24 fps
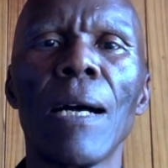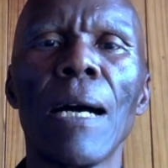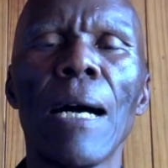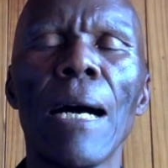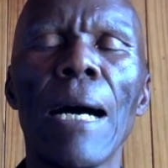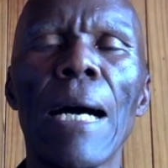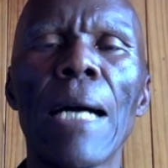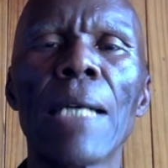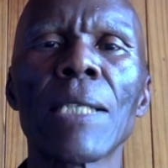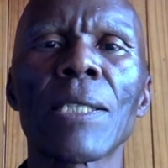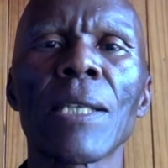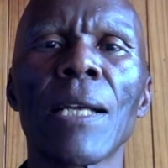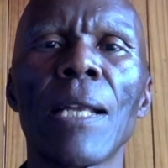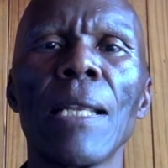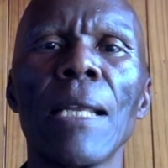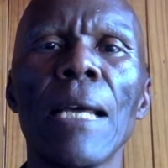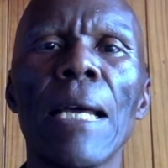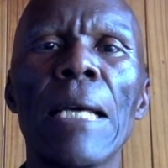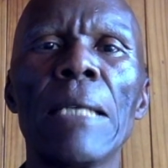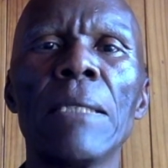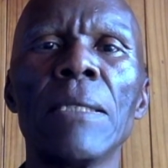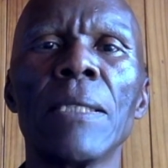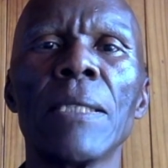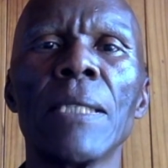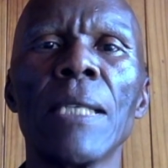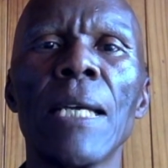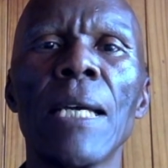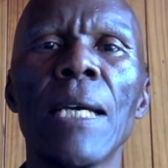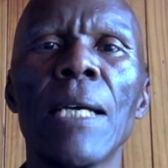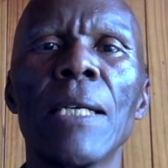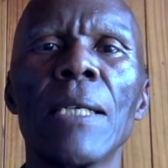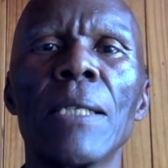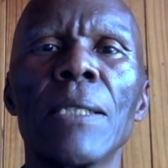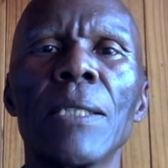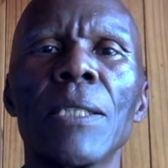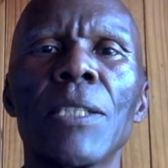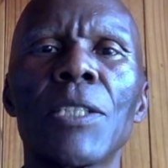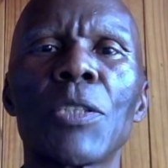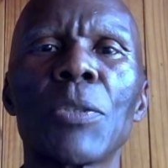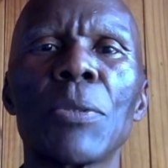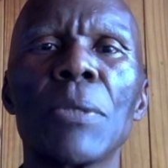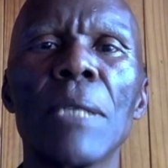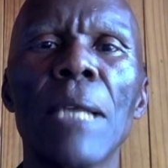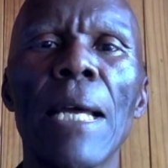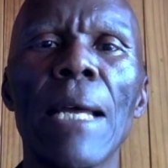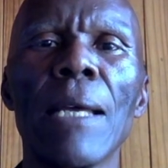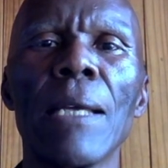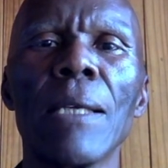I shall end here
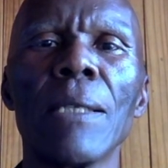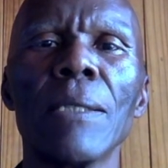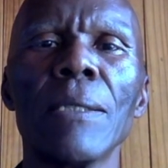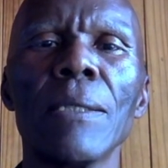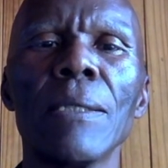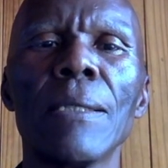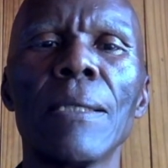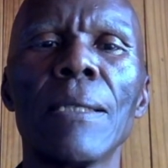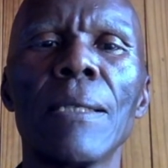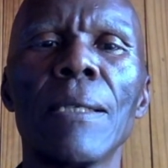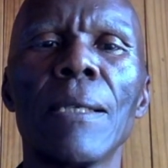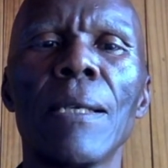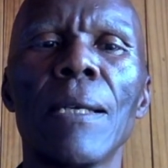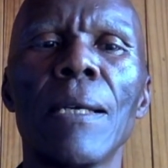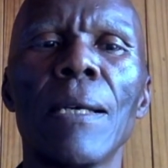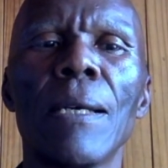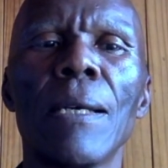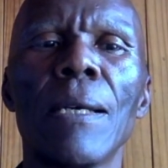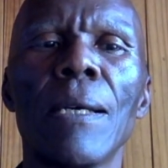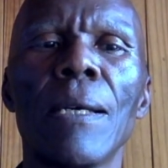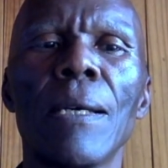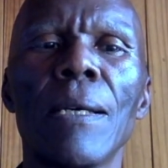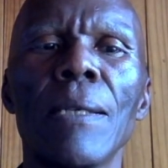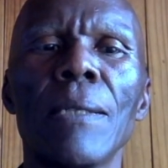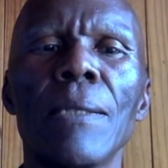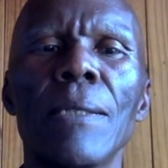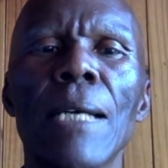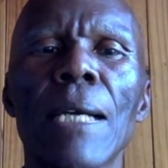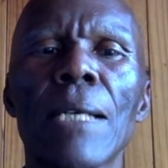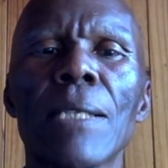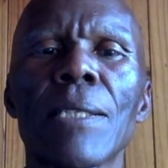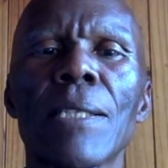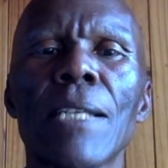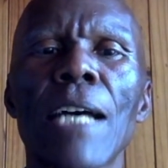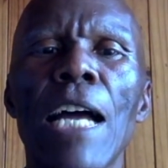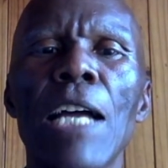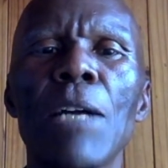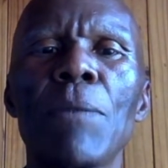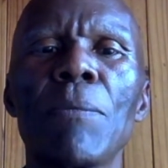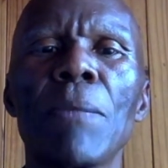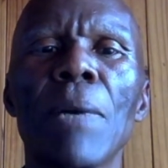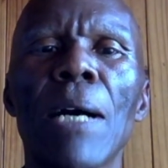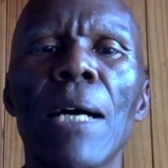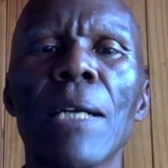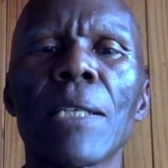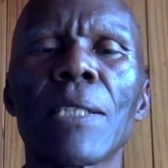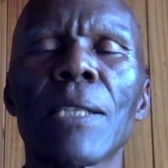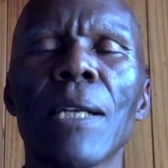today. Next
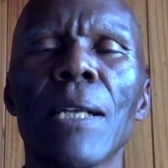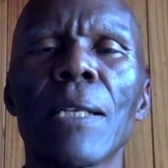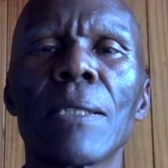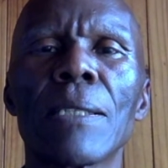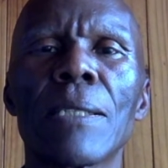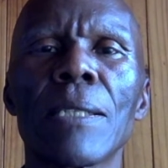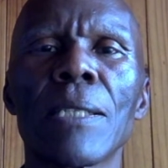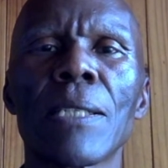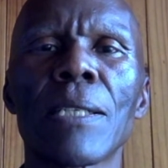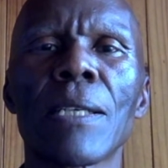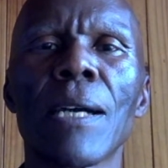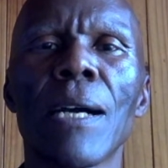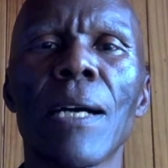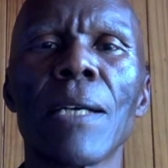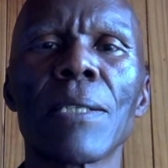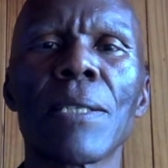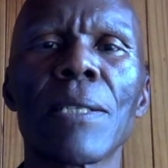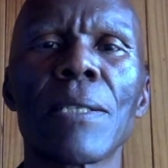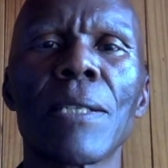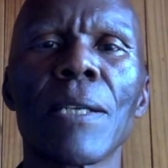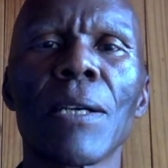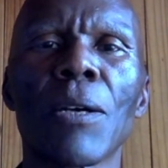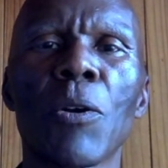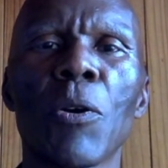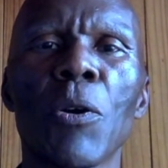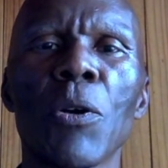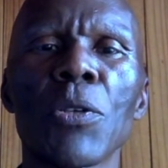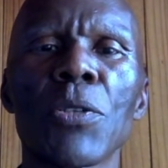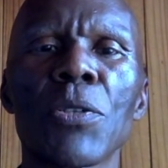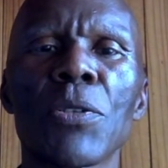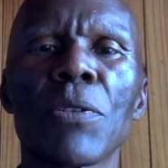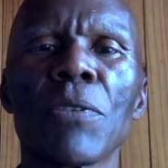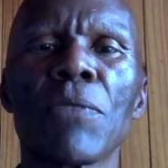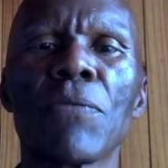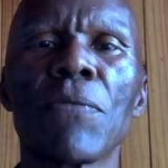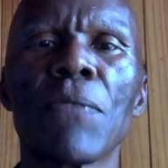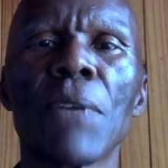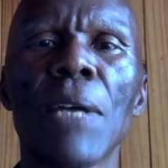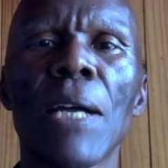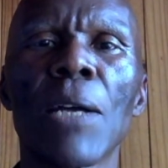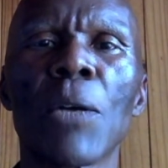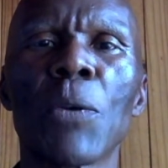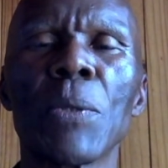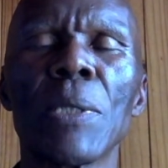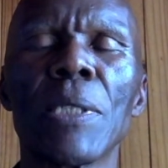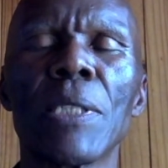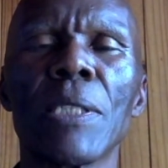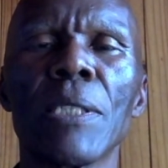time I shall discuss the cost of
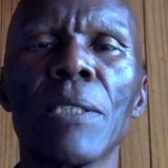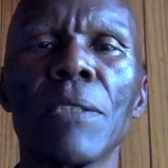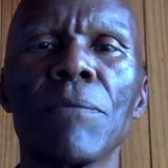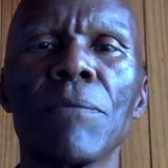equity.